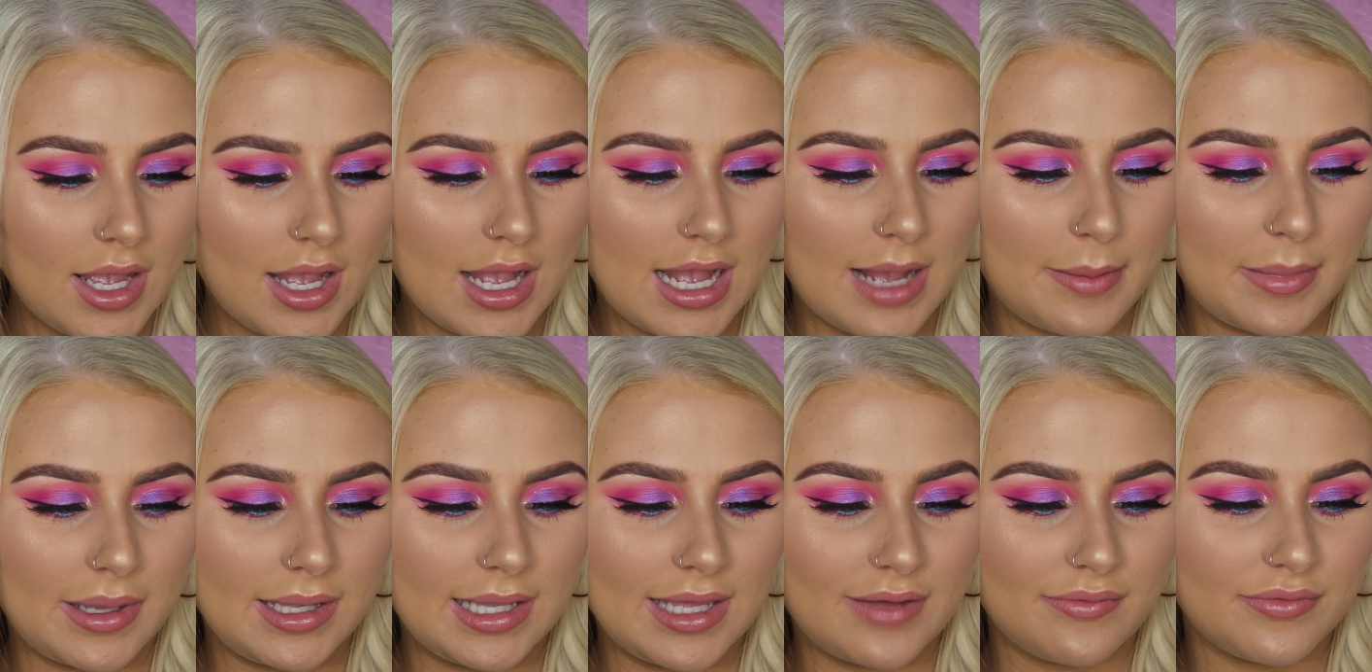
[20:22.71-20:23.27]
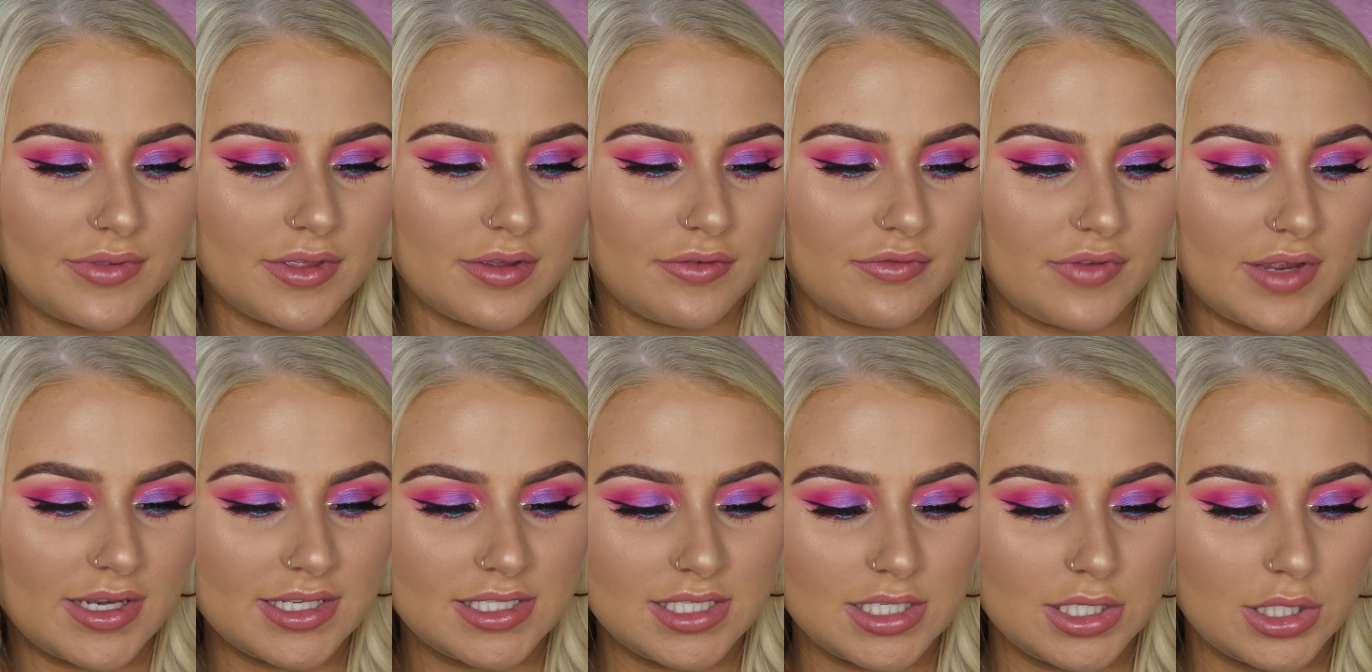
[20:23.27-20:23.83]
I love the
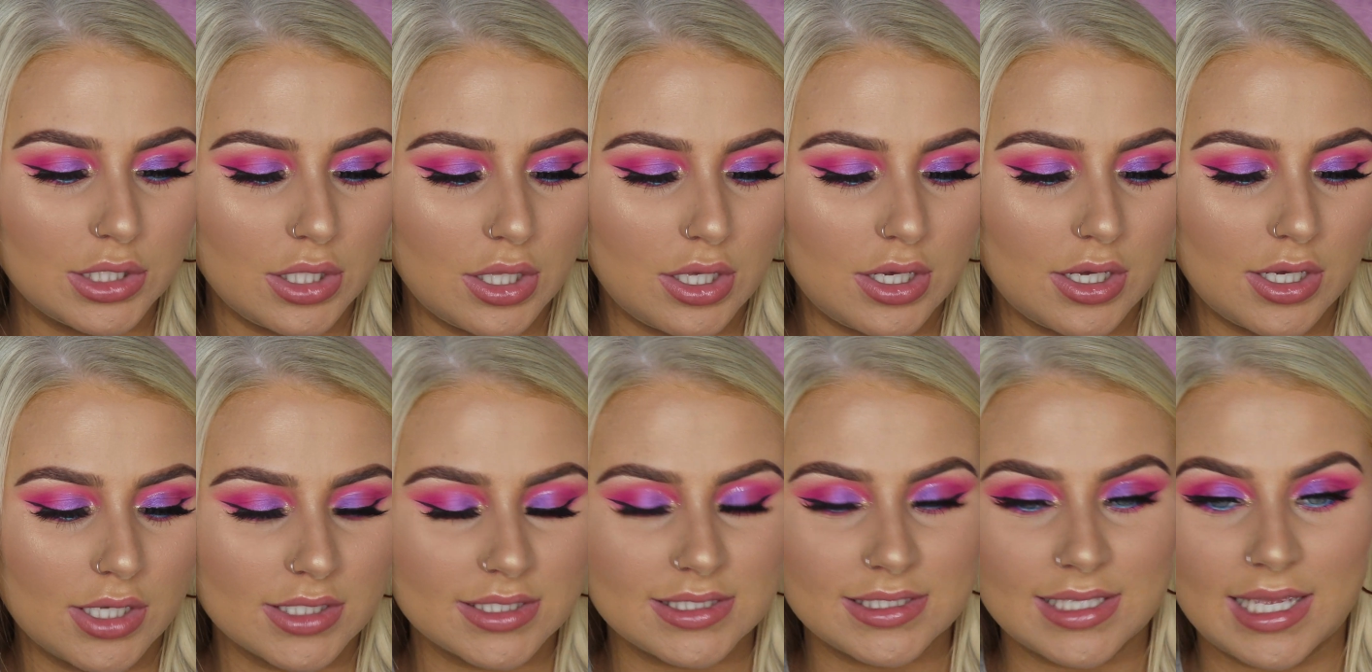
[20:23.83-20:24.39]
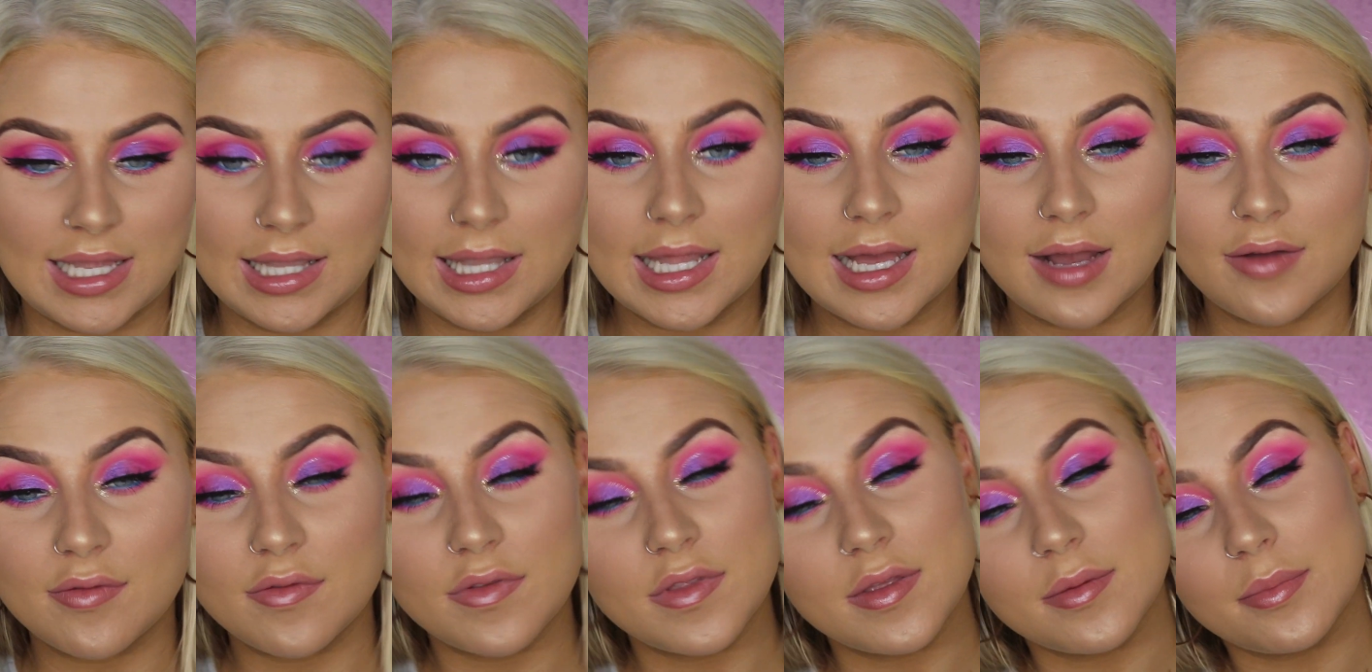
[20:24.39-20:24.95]
Fenty gloss. I
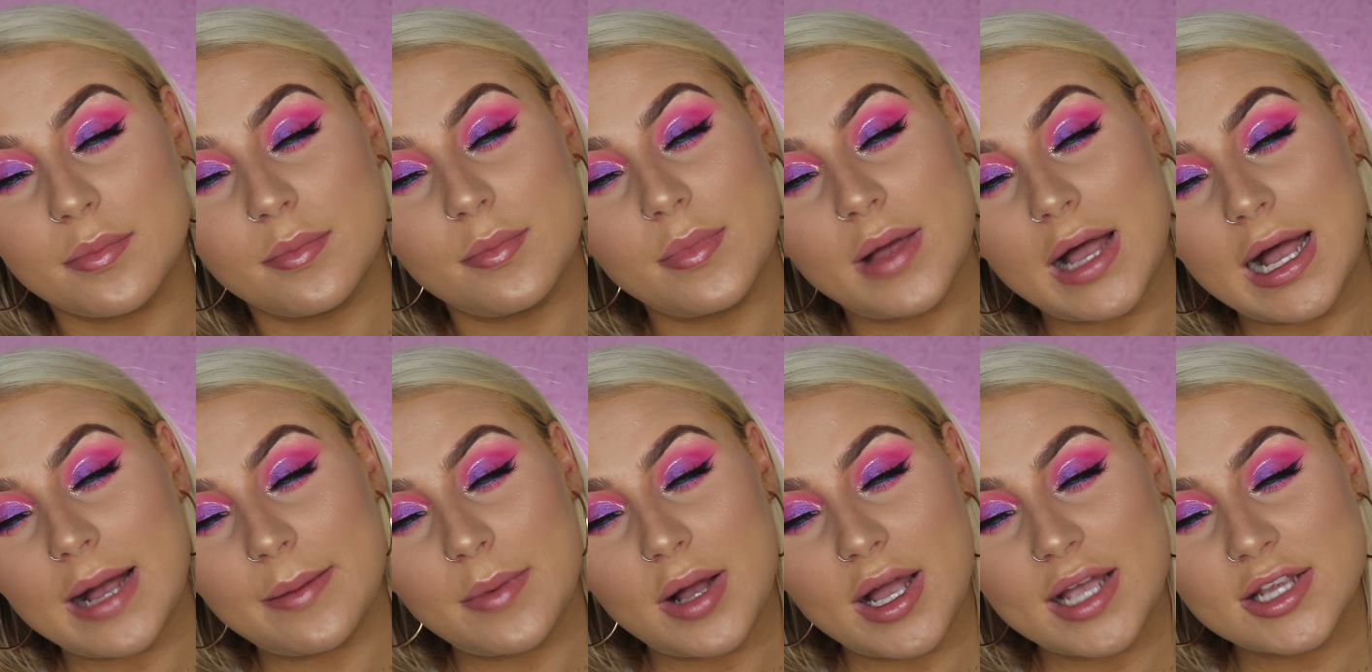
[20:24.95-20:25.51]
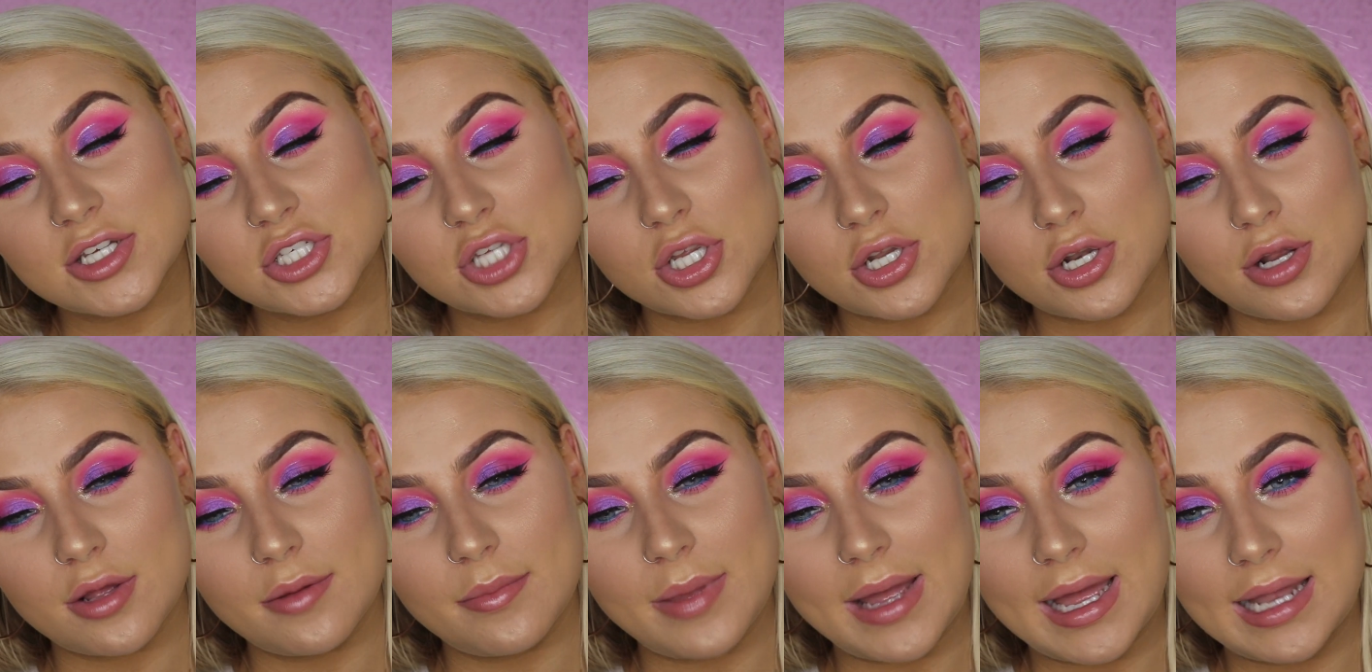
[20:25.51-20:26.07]
love the
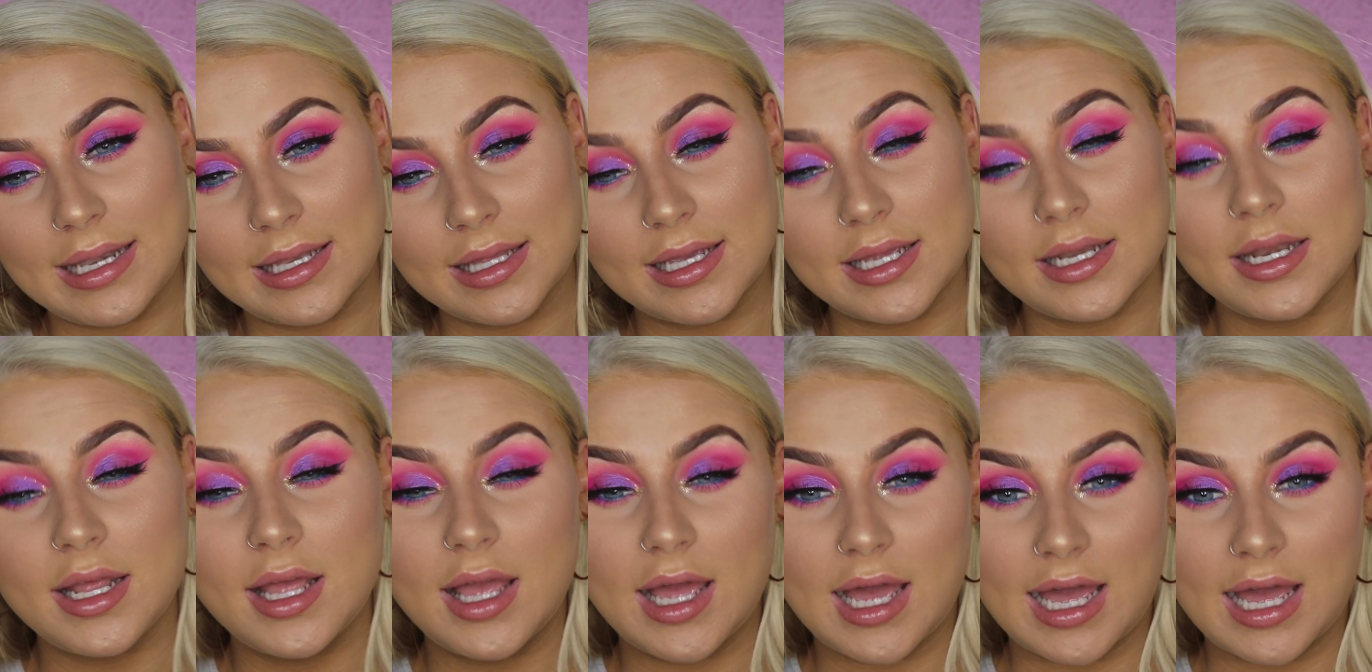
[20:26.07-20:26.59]
eyeshadow palette.